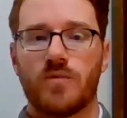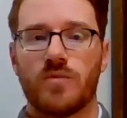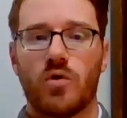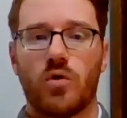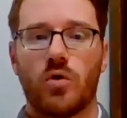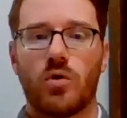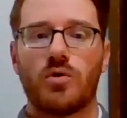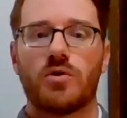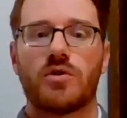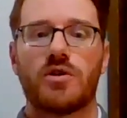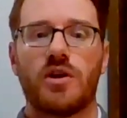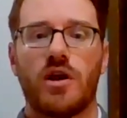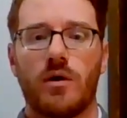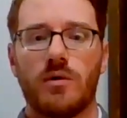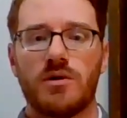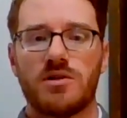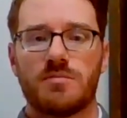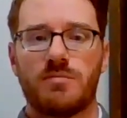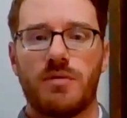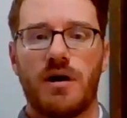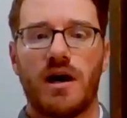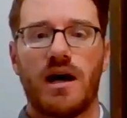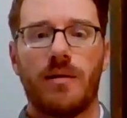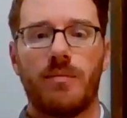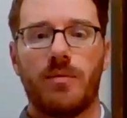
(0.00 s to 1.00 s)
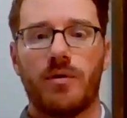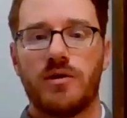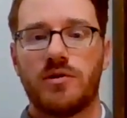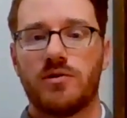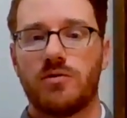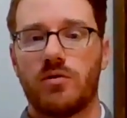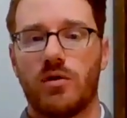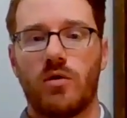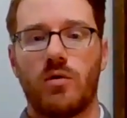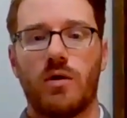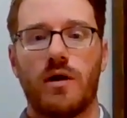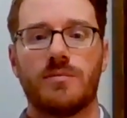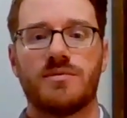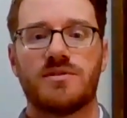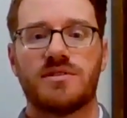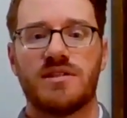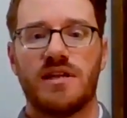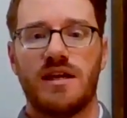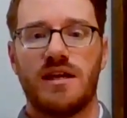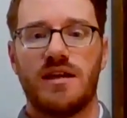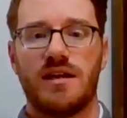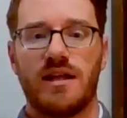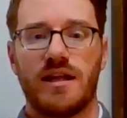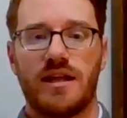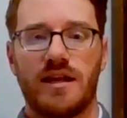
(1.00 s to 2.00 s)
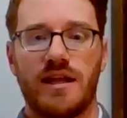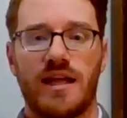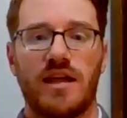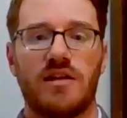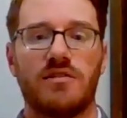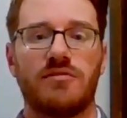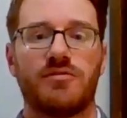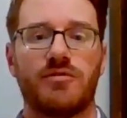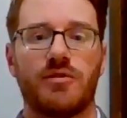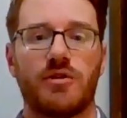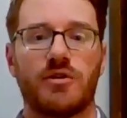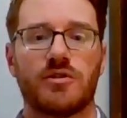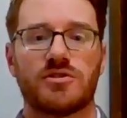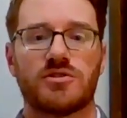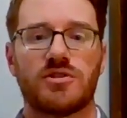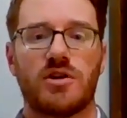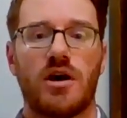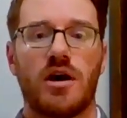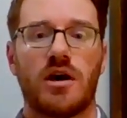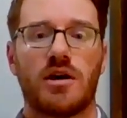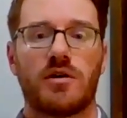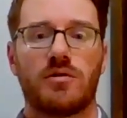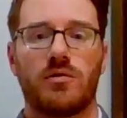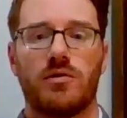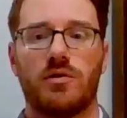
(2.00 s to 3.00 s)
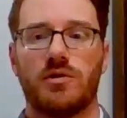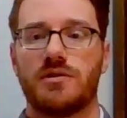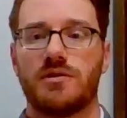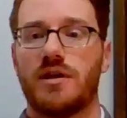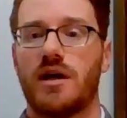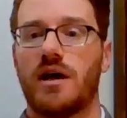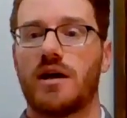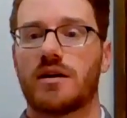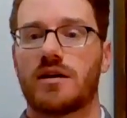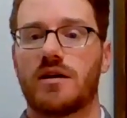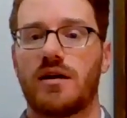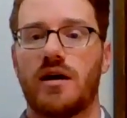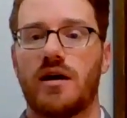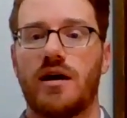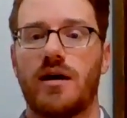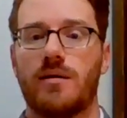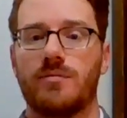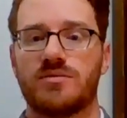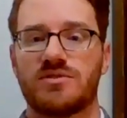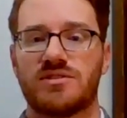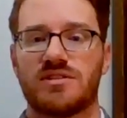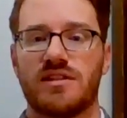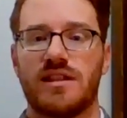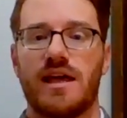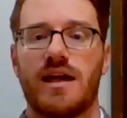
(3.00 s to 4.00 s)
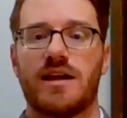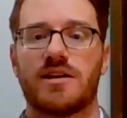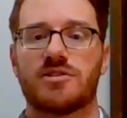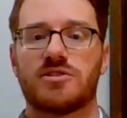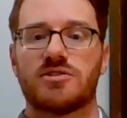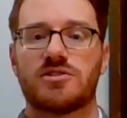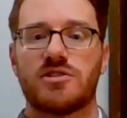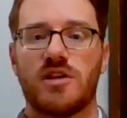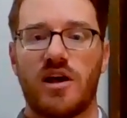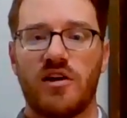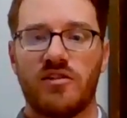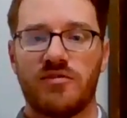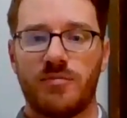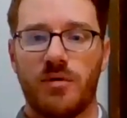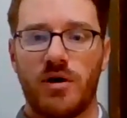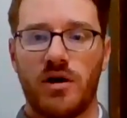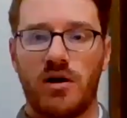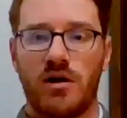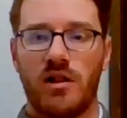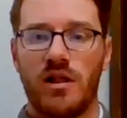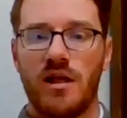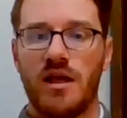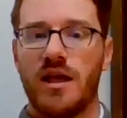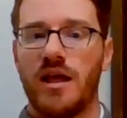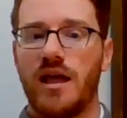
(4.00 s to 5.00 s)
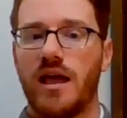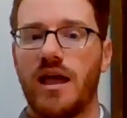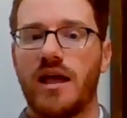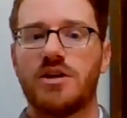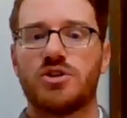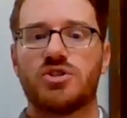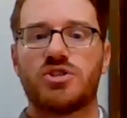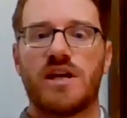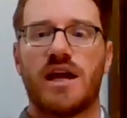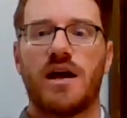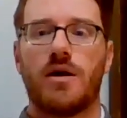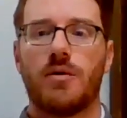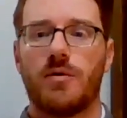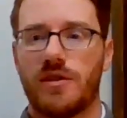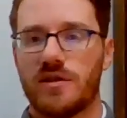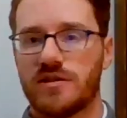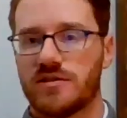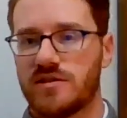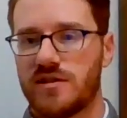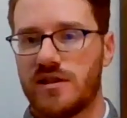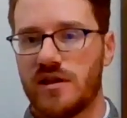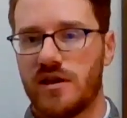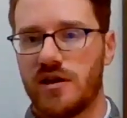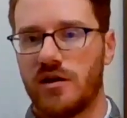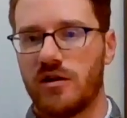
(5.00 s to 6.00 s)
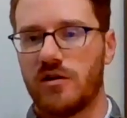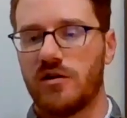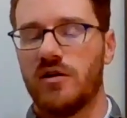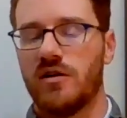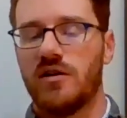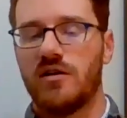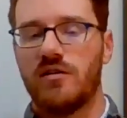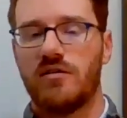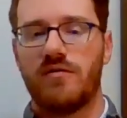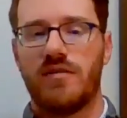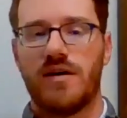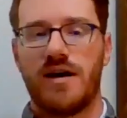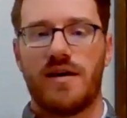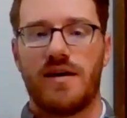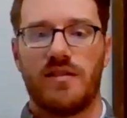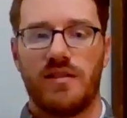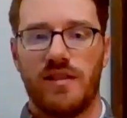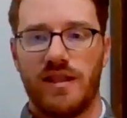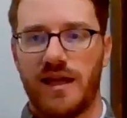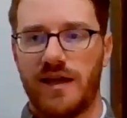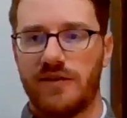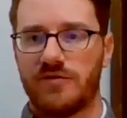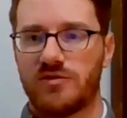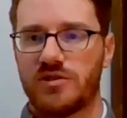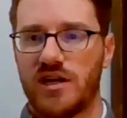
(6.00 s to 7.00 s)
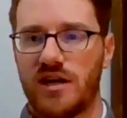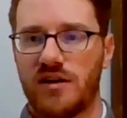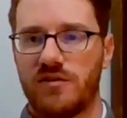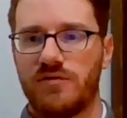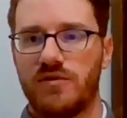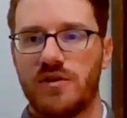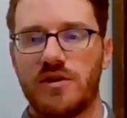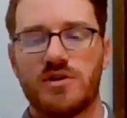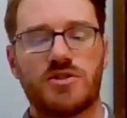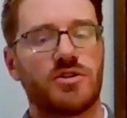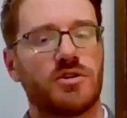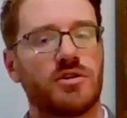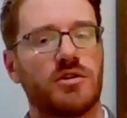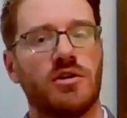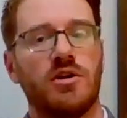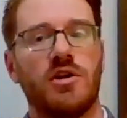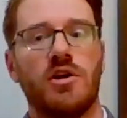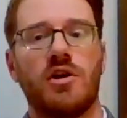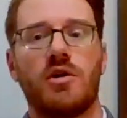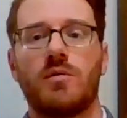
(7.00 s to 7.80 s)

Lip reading: Or you can always pop onto our website, headfirsthonoroll.com/softball, and chat with us there via the live chat feature.